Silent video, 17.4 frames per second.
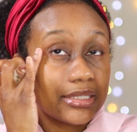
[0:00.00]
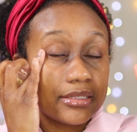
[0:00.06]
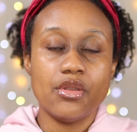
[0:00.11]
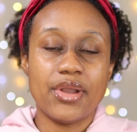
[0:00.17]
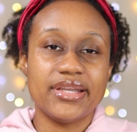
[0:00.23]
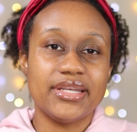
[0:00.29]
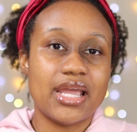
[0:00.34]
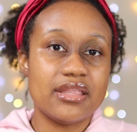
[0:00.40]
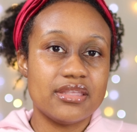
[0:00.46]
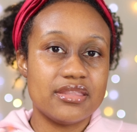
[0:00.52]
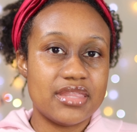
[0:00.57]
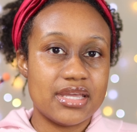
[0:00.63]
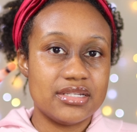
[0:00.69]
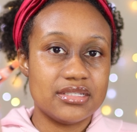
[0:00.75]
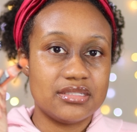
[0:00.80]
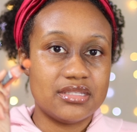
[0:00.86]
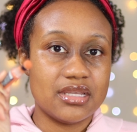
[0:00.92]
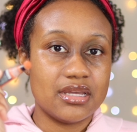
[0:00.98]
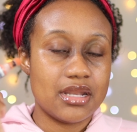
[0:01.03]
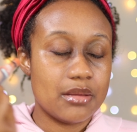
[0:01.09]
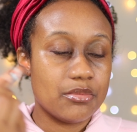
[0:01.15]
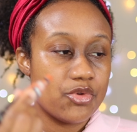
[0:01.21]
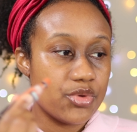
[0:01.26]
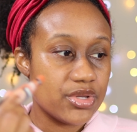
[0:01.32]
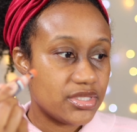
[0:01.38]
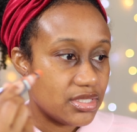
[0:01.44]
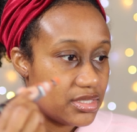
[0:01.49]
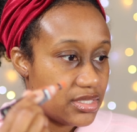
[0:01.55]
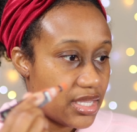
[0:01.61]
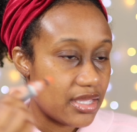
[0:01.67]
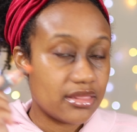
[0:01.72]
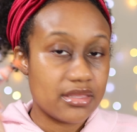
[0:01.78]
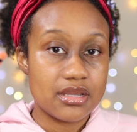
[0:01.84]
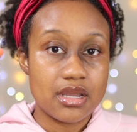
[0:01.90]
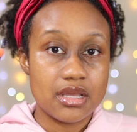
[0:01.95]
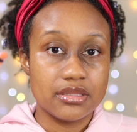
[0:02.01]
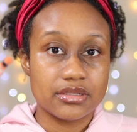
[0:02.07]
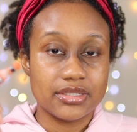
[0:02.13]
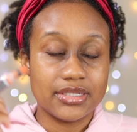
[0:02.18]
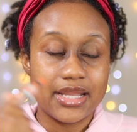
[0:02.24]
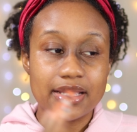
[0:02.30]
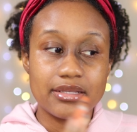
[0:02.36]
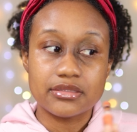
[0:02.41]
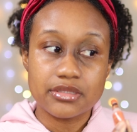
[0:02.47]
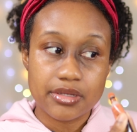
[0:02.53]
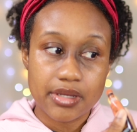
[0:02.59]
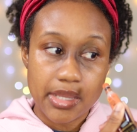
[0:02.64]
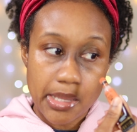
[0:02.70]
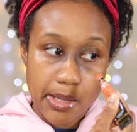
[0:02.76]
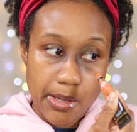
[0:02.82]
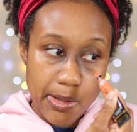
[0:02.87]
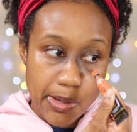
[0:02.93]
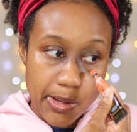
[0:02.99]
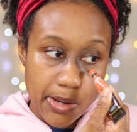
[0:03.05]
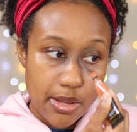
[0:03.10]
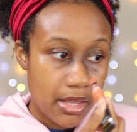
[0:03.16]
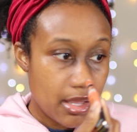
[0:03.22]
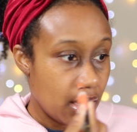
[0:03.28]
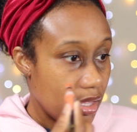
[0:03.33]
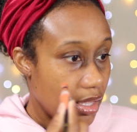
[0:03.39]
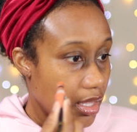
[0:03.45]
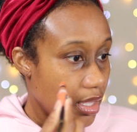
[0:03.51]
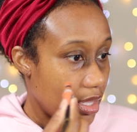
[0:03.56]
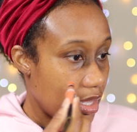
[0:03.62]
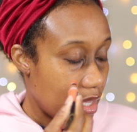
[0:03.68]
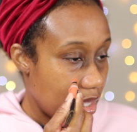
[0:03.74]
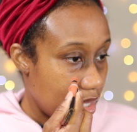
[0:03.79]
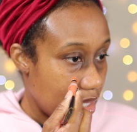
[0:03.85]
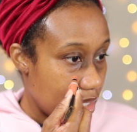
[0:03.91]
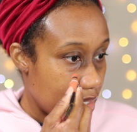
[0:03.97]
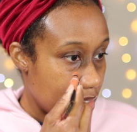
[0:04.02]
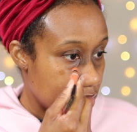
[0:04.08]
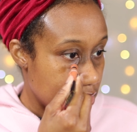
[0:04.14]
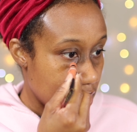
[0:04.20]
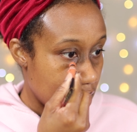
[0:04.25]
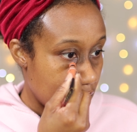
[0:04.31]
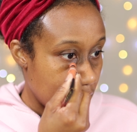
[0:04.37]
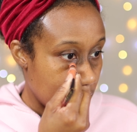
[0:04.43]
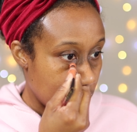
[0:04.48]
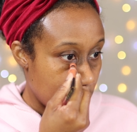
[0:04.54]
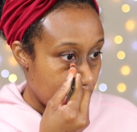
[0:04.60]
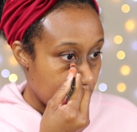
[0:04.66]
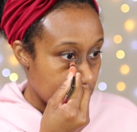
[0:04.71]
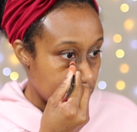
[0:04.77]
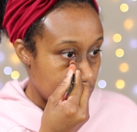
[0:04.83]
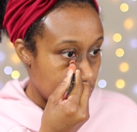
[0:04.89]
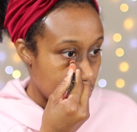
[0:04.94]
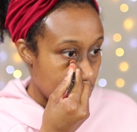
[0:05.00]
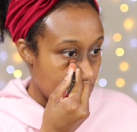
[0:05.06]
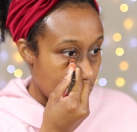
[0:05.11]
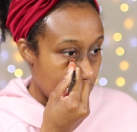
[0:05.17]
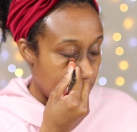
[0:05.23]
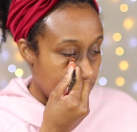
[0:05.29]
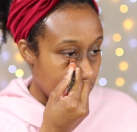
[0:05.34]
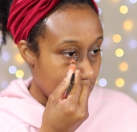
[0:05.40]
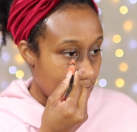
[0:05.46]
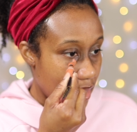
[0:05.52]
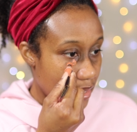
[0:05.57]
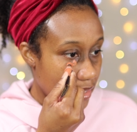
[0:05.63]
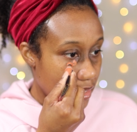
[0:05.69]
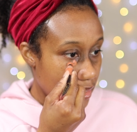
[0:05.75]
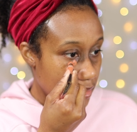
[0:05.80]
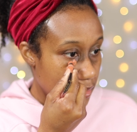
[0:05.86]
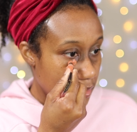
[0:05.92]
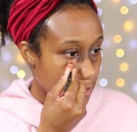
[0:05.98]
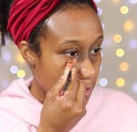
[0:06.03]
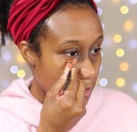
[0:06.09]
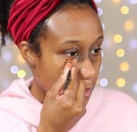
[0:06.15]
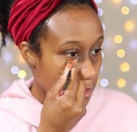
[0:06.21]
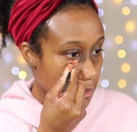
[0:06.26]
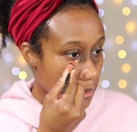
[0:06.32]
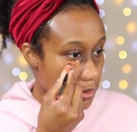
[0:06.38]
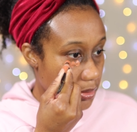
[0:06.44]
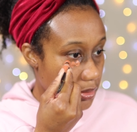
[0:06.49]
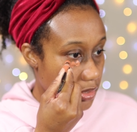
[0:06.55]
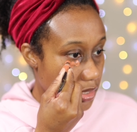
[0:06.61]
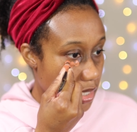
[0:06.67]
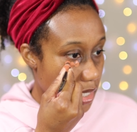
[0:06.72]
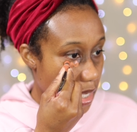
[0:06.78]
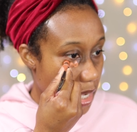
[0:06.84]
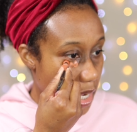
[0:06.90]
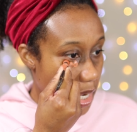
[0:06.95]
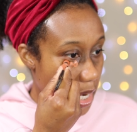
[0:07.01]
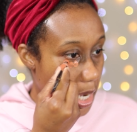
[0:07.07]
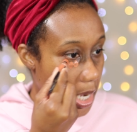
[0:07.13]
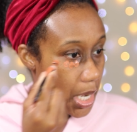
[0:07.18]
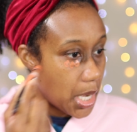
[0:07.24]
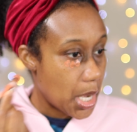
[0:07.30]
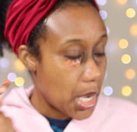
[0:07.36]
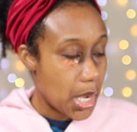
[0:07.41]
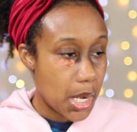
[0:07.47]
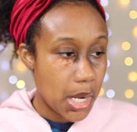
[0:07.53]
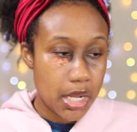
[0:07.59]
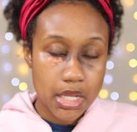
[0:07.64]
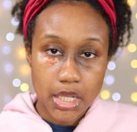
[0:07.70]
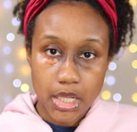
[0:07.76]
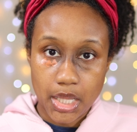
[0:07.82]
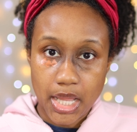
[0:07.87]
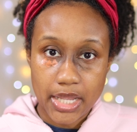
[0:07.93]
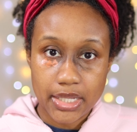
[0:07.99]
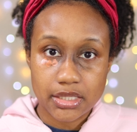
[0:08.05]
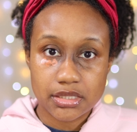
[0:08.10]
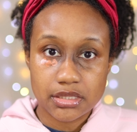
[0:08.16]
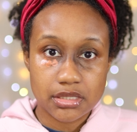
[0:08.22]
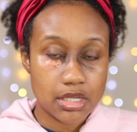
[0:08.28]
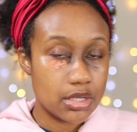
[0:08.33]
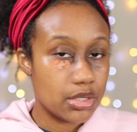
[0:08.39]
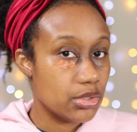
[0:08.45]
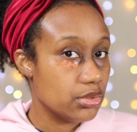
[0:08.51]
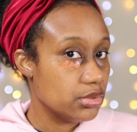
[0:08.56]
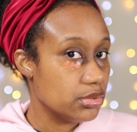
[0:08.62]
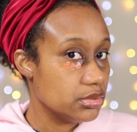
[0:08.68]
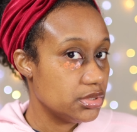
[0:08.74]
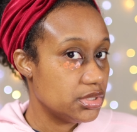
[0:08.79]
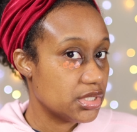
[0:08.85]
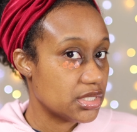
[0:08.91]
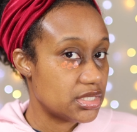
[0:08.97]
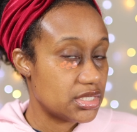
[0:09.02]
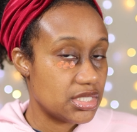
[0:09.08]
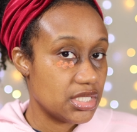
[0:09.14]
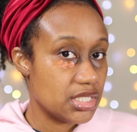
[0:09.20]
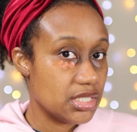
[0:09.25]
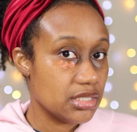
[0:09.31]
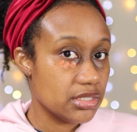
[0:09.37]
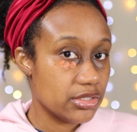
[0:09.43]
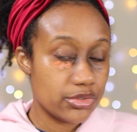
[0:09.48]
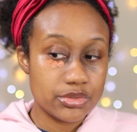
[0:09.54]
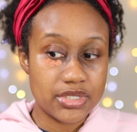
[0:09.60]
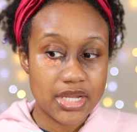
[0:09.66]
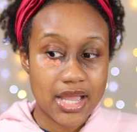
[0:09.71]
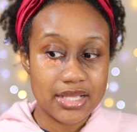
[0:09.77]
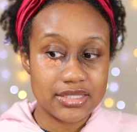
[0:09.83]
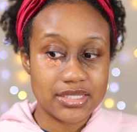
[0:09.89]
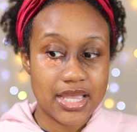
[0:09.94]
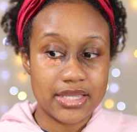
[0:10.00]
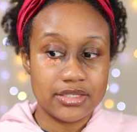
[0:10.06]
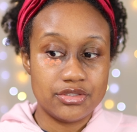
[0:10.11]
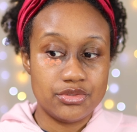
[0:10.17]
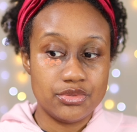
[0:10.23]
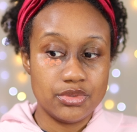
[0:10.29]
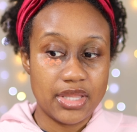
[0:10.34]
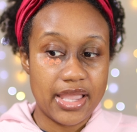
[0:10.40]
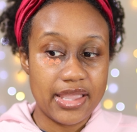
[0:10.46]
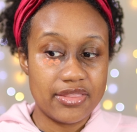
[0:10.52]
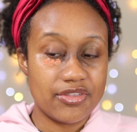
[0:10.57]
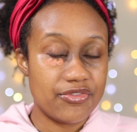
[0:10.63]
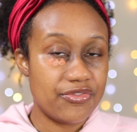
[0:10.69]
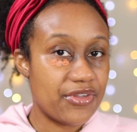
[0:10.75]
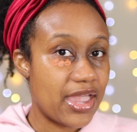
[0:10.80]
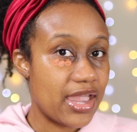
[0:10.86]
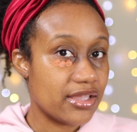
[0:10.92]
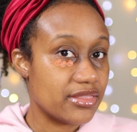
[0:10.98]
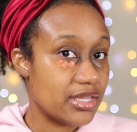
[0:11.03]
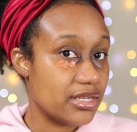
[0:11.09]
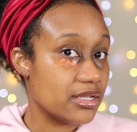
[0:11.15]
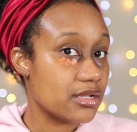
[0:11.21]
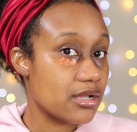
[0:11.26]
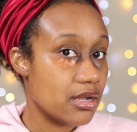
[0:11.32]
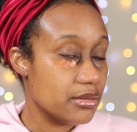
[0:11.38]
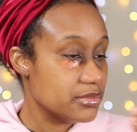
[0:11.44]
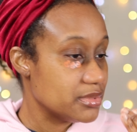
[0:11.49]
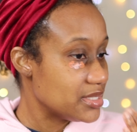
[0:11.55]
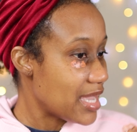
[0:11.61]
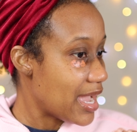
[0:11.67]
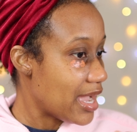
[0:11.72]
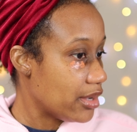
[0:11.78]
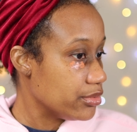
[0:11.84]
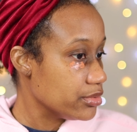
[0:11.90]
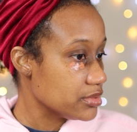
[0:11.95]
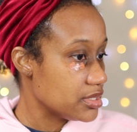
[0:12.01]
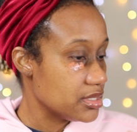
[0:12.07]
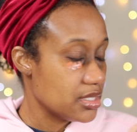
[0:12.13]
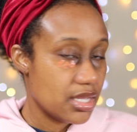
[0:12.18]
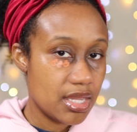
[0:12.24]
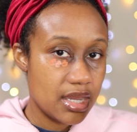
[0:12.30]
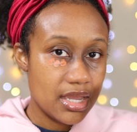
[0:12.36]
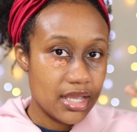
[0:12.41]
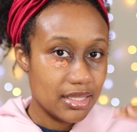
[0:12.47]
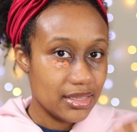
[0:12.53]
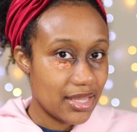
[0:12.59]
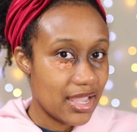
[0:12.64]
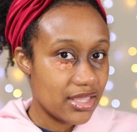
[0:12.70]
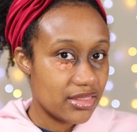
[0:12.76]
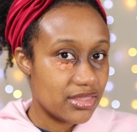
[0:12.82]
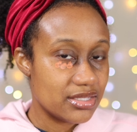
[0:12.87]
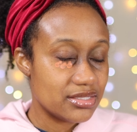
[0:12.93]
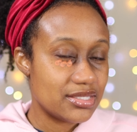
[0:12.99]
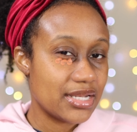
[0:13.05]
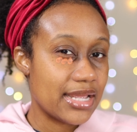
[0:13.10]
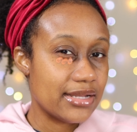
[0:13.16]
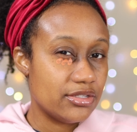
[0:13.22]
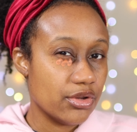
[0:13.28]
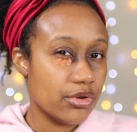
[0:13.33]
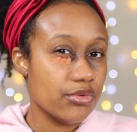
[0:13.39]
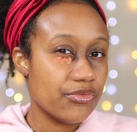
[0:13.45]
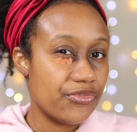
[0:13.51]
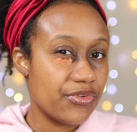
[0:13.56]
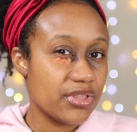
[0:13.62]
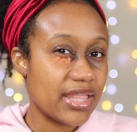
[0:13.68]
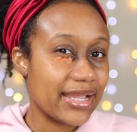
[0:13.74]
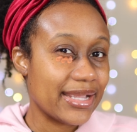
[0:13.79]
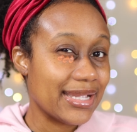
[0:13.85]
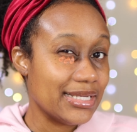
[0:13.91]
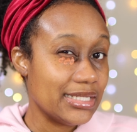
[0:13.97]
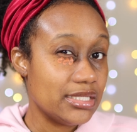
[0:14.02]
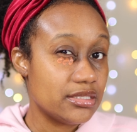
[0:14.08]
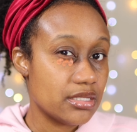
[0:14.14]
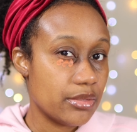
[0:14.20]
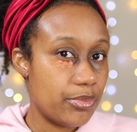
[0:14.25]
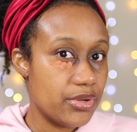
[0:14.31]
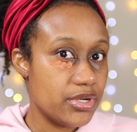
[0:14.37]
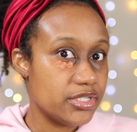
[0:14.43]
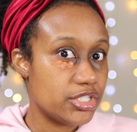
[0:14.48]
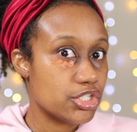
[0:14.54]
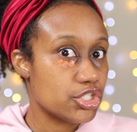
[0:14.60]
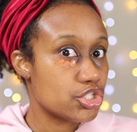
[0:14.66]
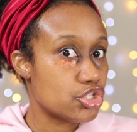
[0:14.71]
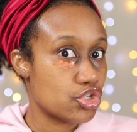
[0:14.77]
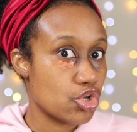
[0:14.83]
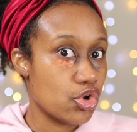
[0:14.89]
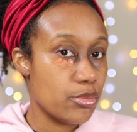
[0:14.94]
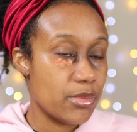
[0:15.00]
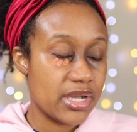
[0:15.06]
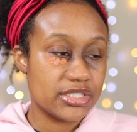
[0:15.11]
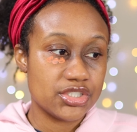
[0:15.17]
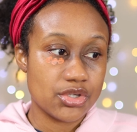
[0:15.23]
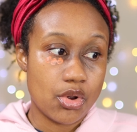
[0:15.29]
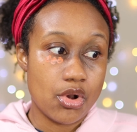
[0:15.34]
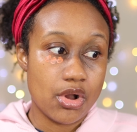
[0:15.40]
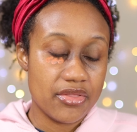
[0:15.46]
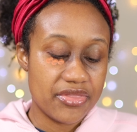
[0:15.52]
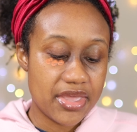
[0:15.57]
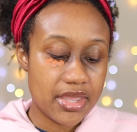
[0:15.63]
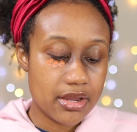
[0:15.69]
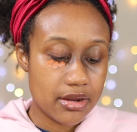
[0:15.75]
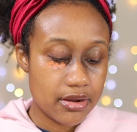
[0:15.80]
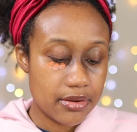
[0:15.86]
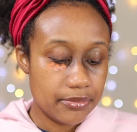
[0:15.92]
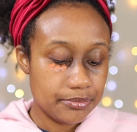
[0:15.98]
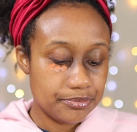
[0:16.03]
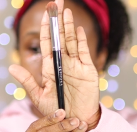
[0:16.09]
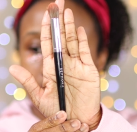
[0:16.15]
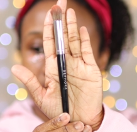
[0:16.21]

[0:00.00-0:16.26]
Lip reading: All right, now that that is done, I'm going to take the color Nectar here, and I'm going to apply it under the eye like so, just in little dots. I do like the fact that it comes out like this, and I don't feel like I need to put so much on there.